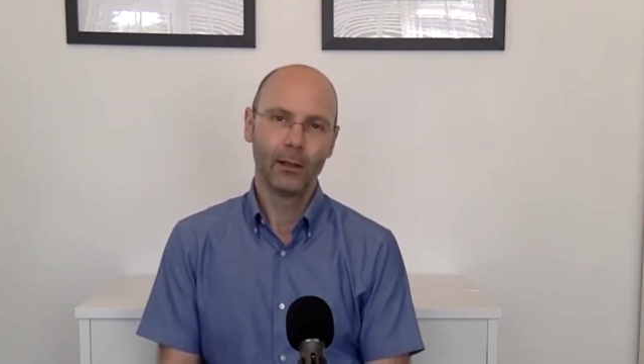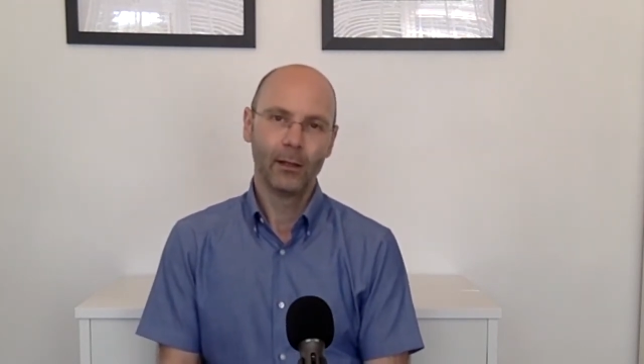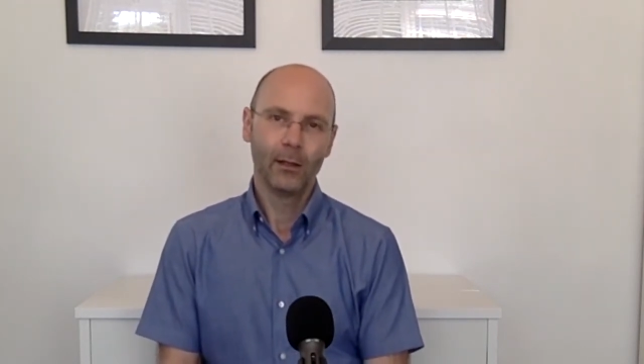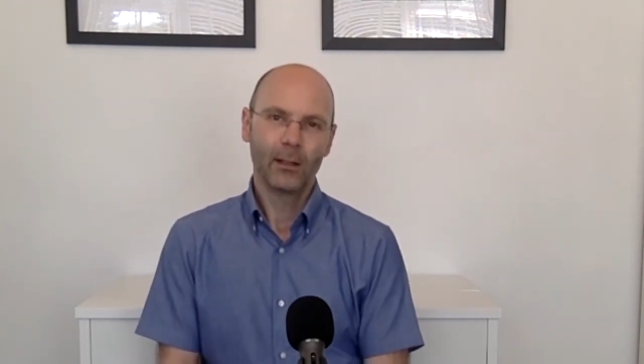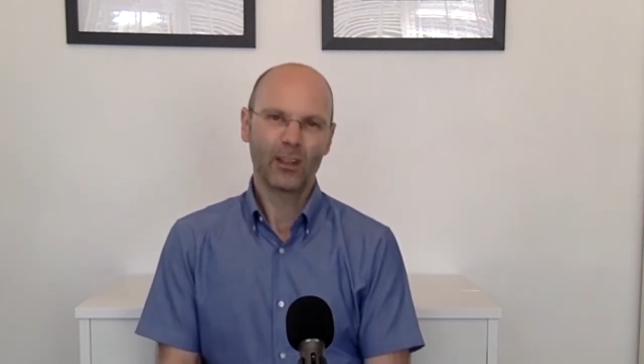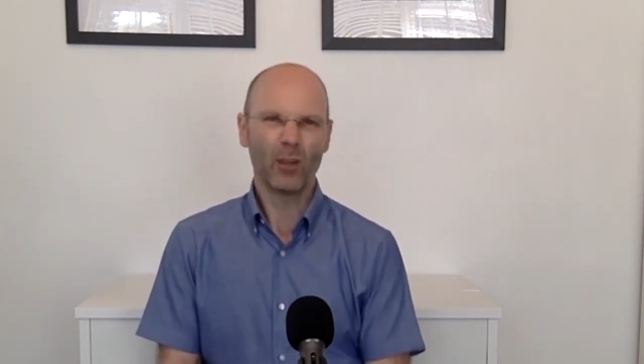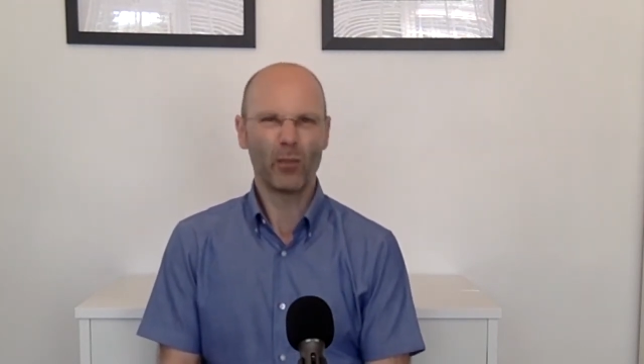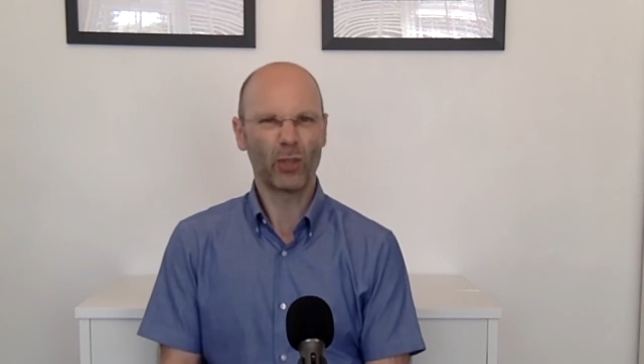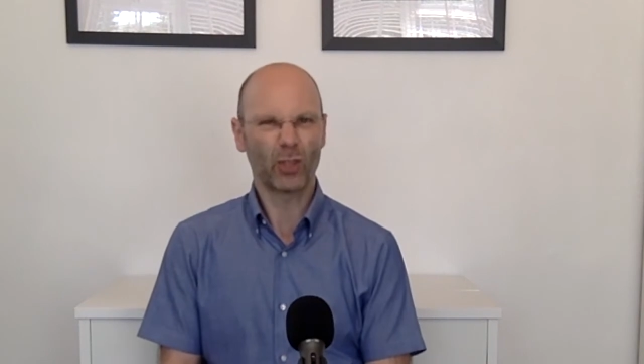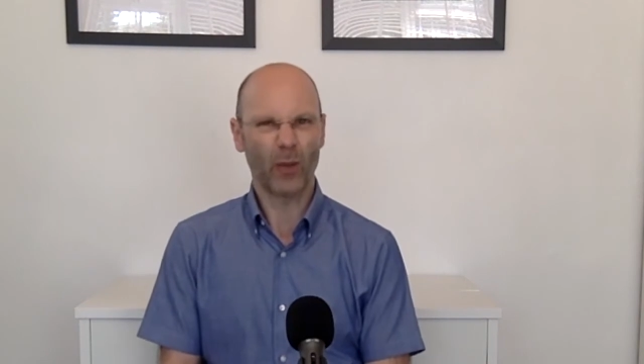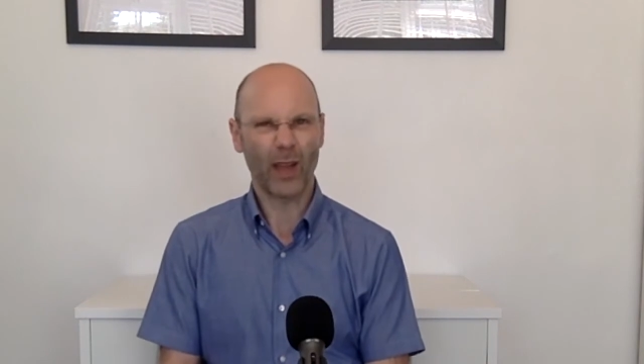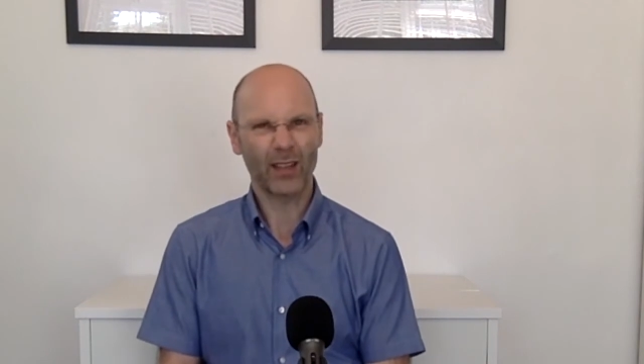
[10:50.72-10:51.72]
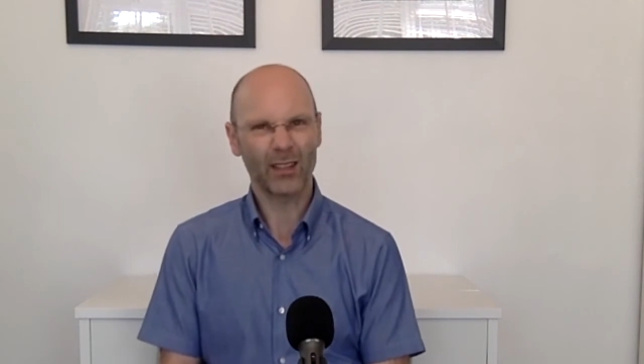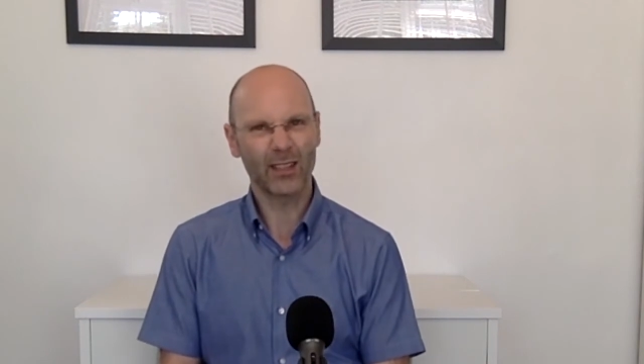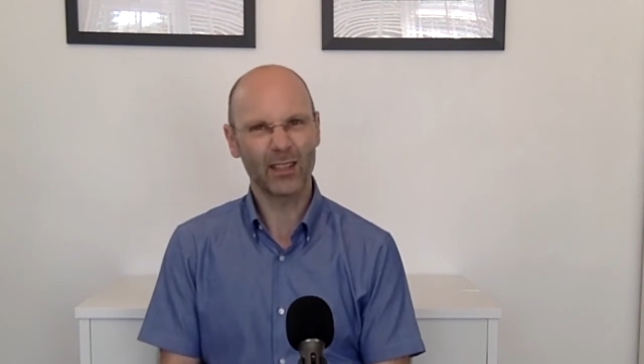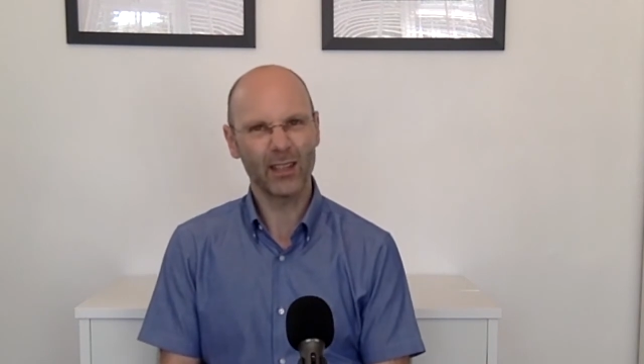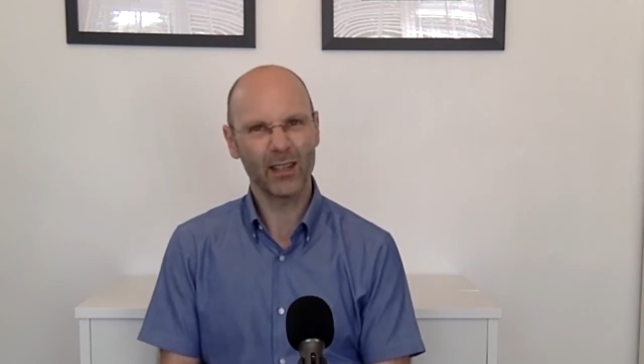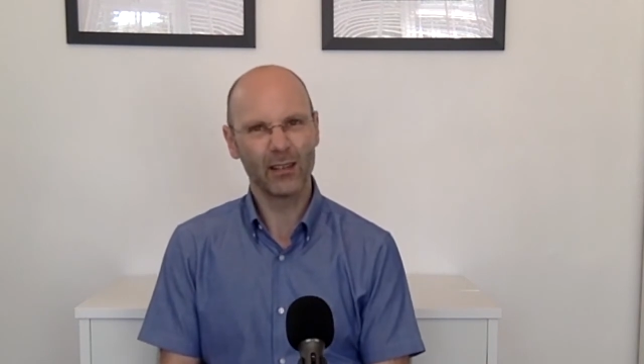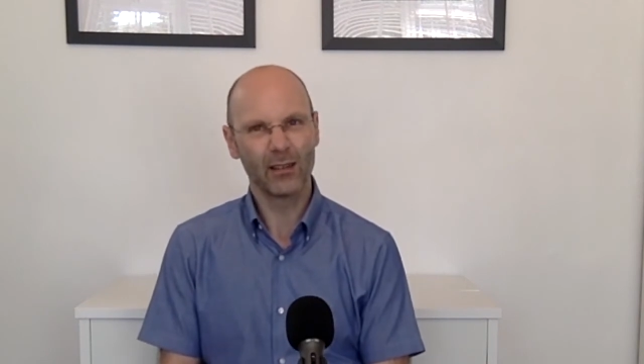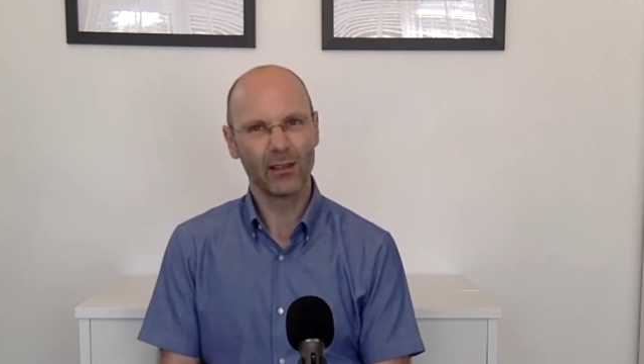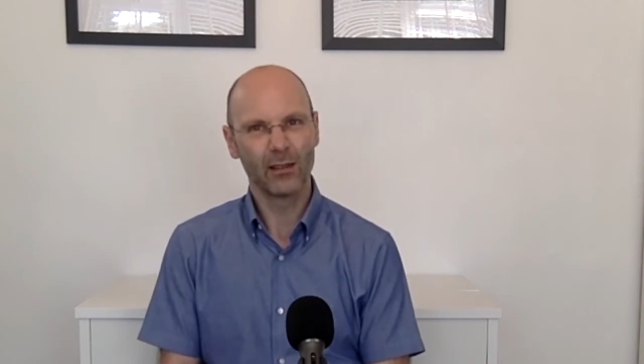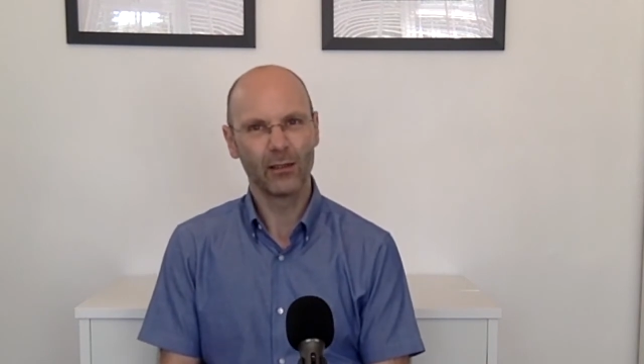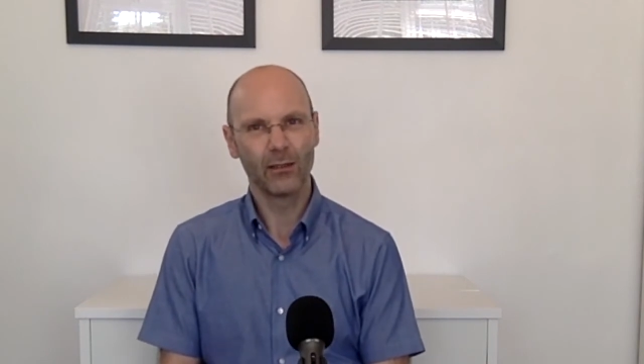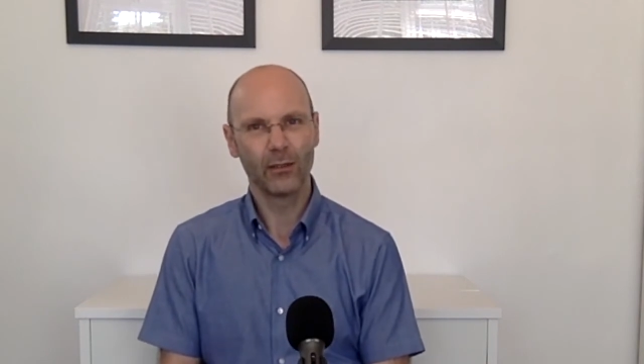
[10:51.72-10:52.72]
It's not much to ask, is it?
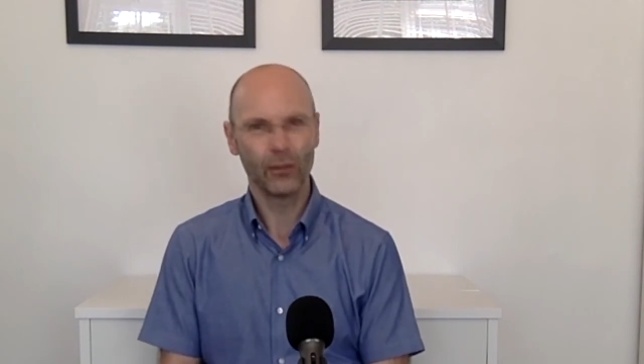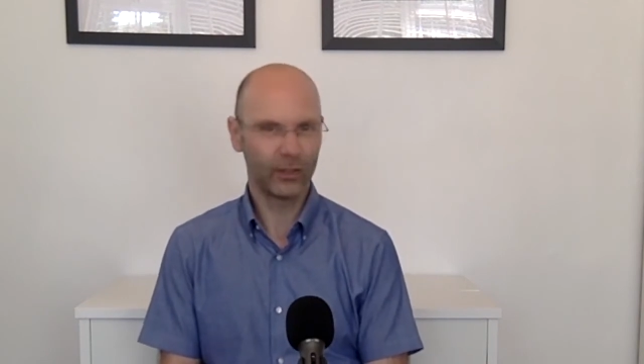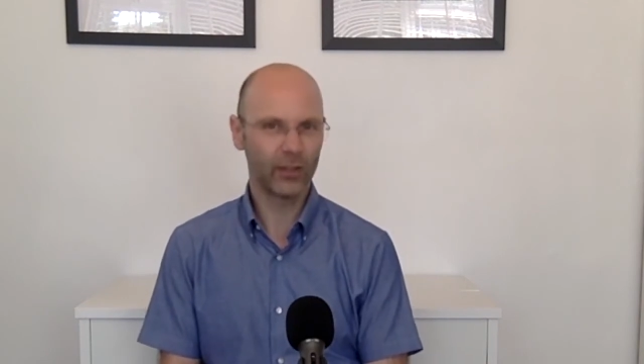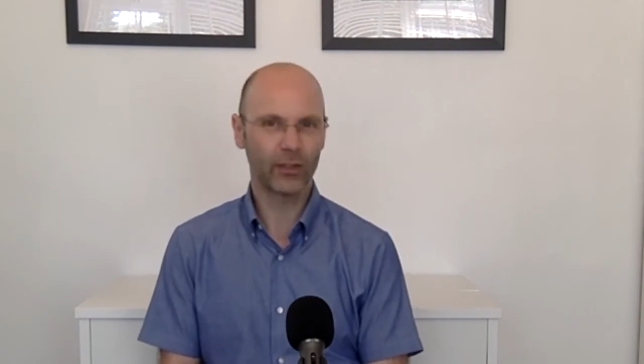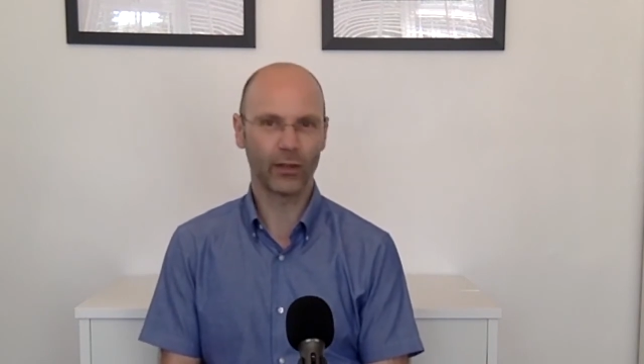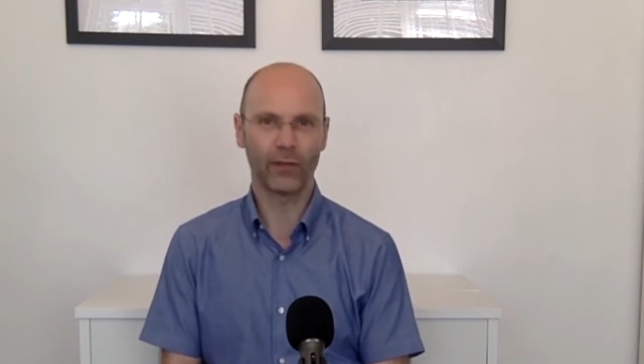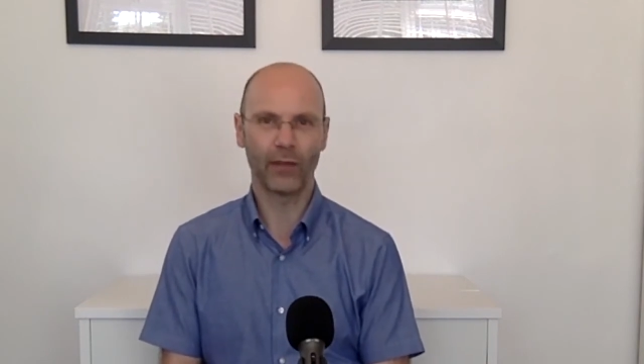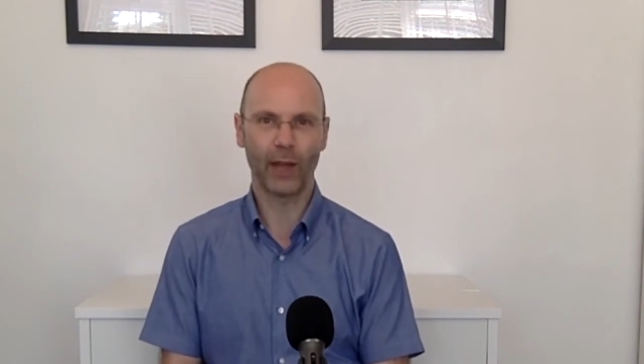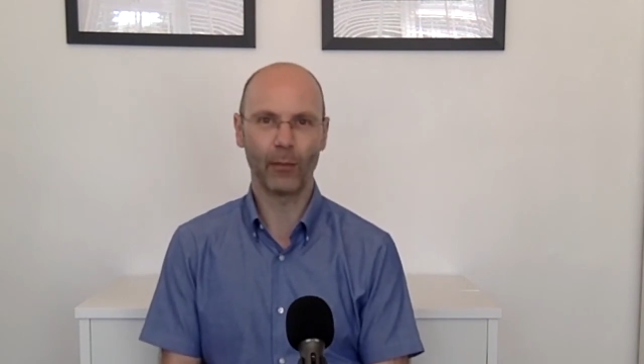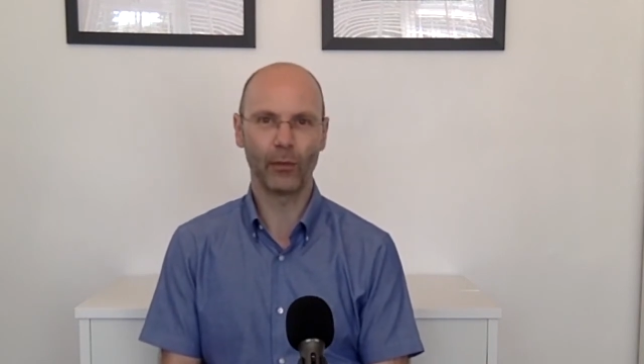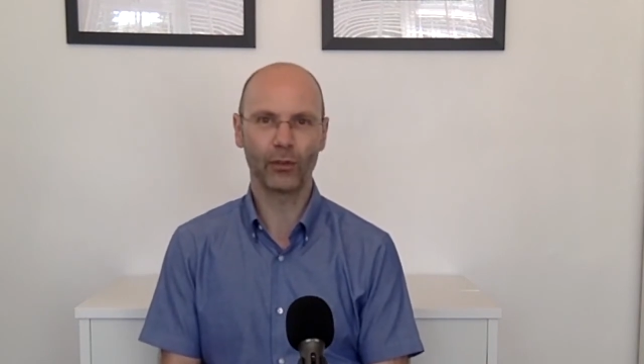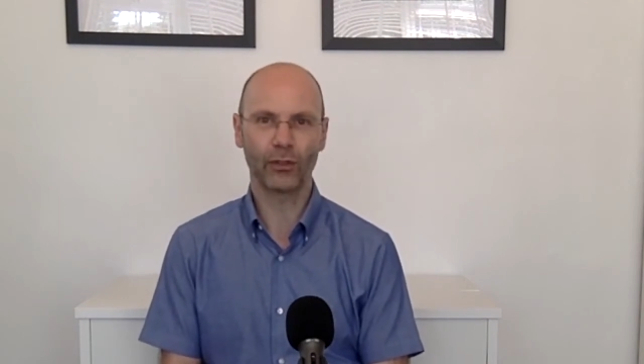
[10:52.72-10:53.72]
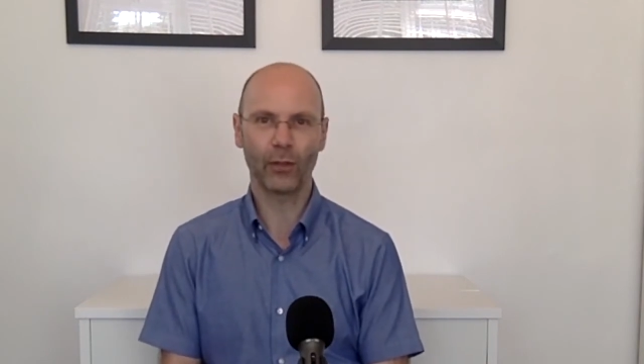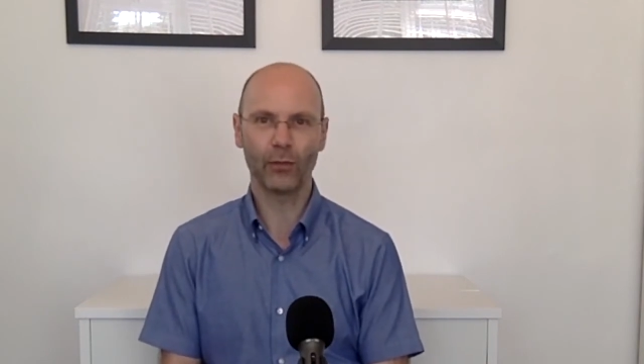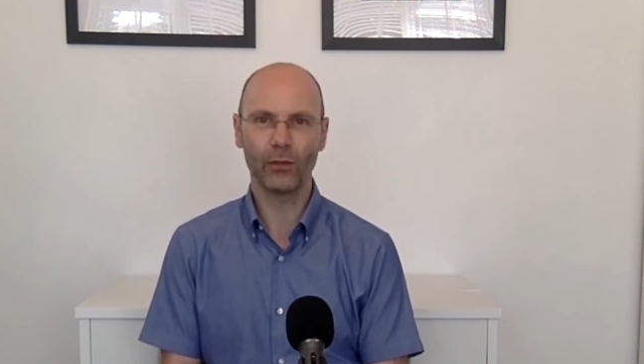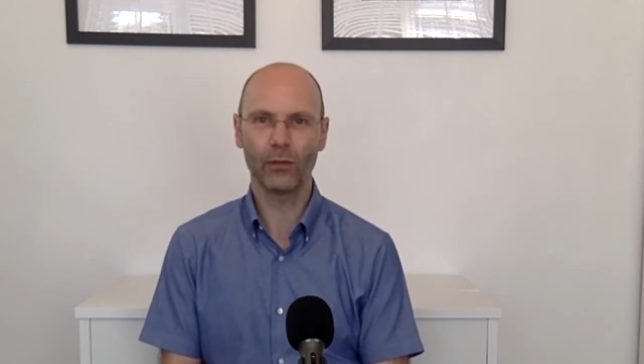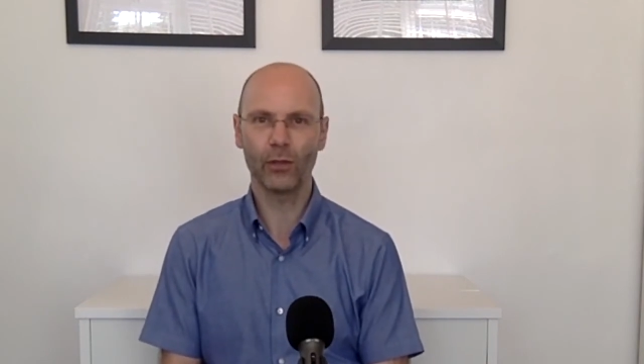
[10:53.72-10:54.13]
You deserve that much, don't you?